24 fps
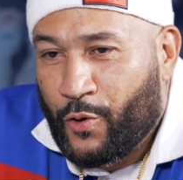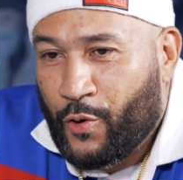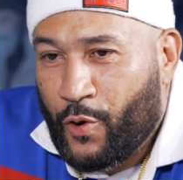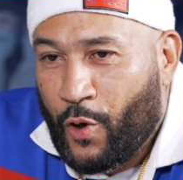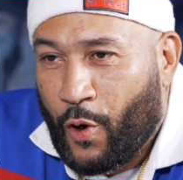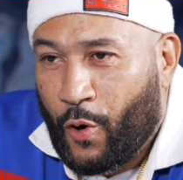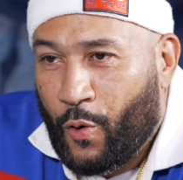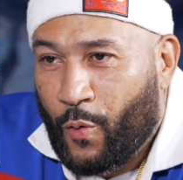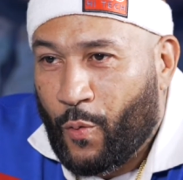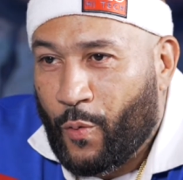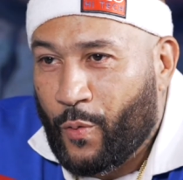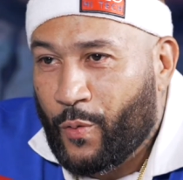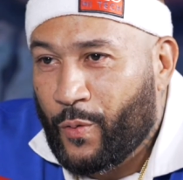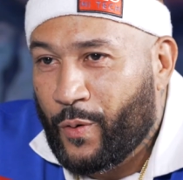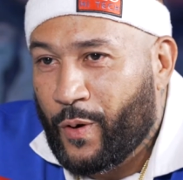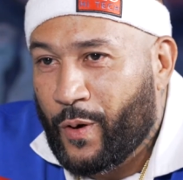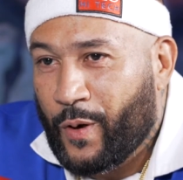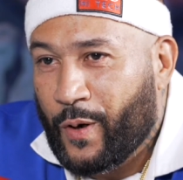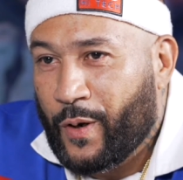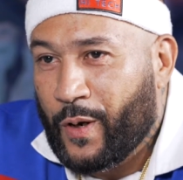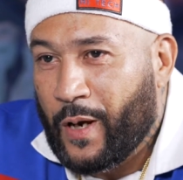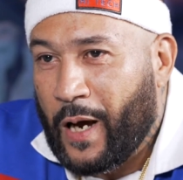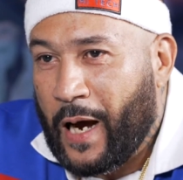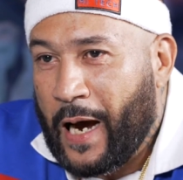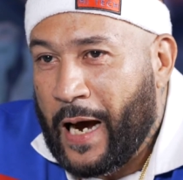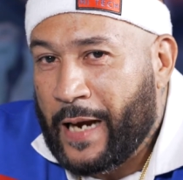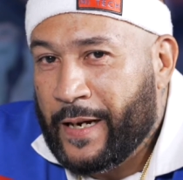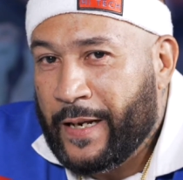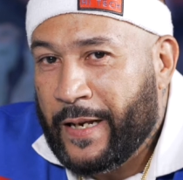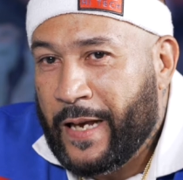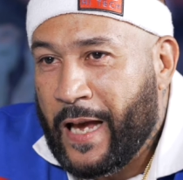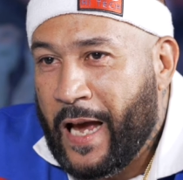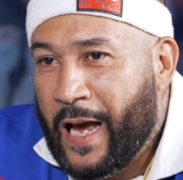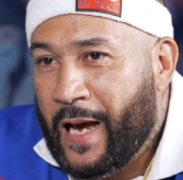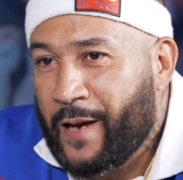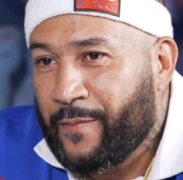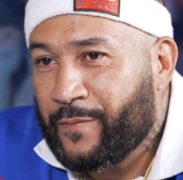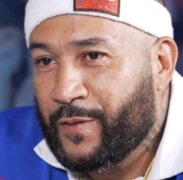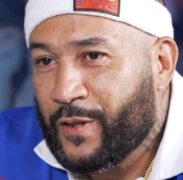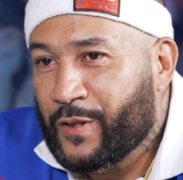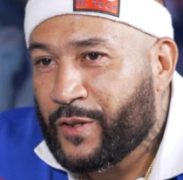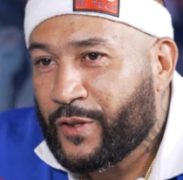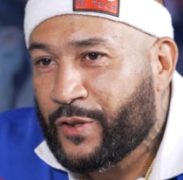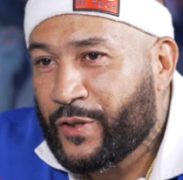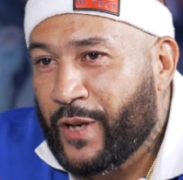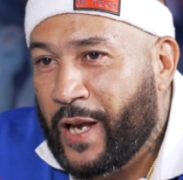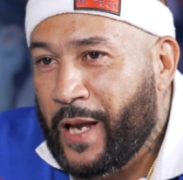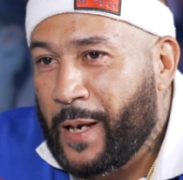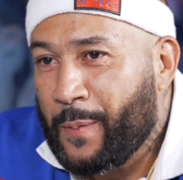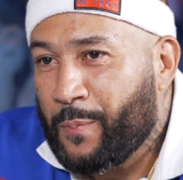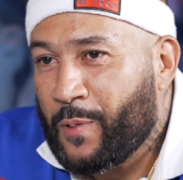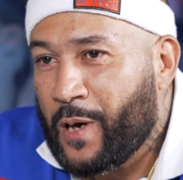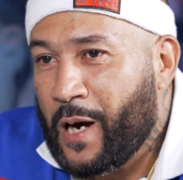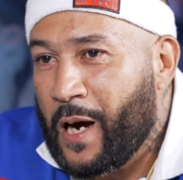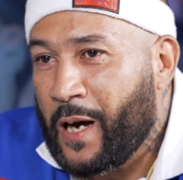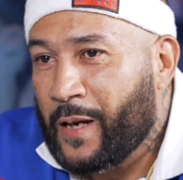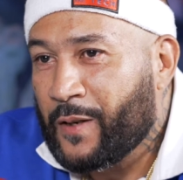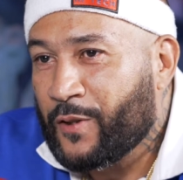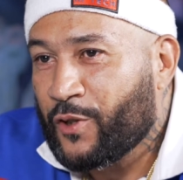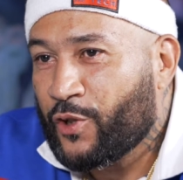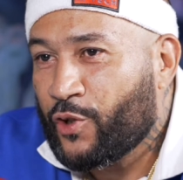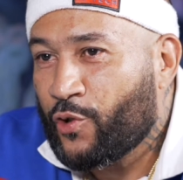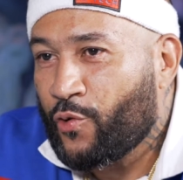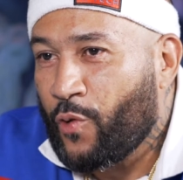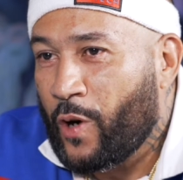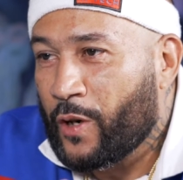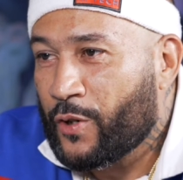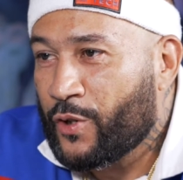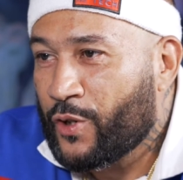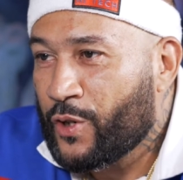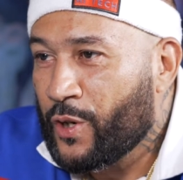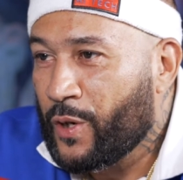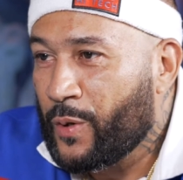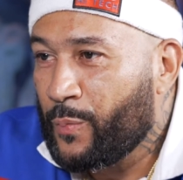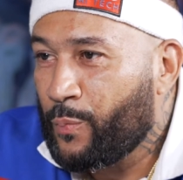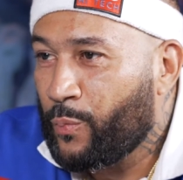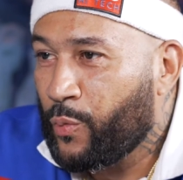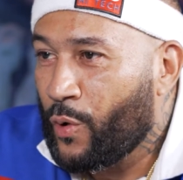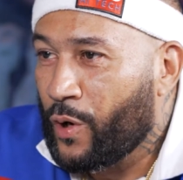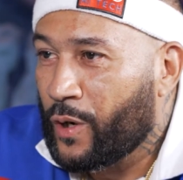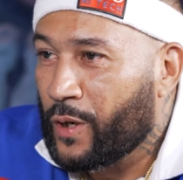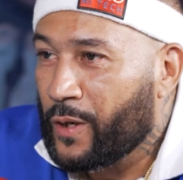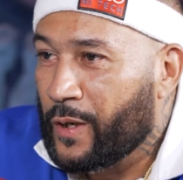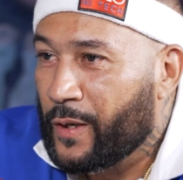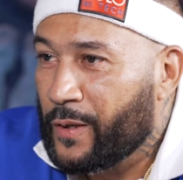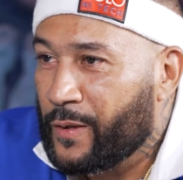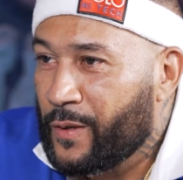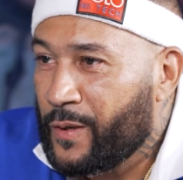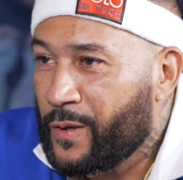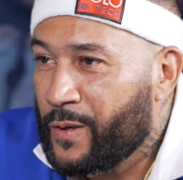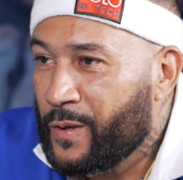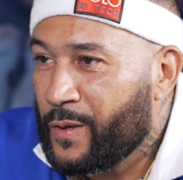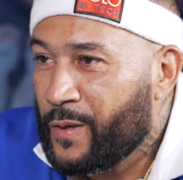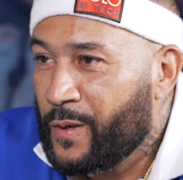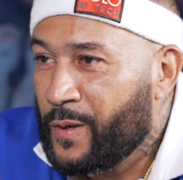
You know, I didn't have the same kind of structure in Brooklyn.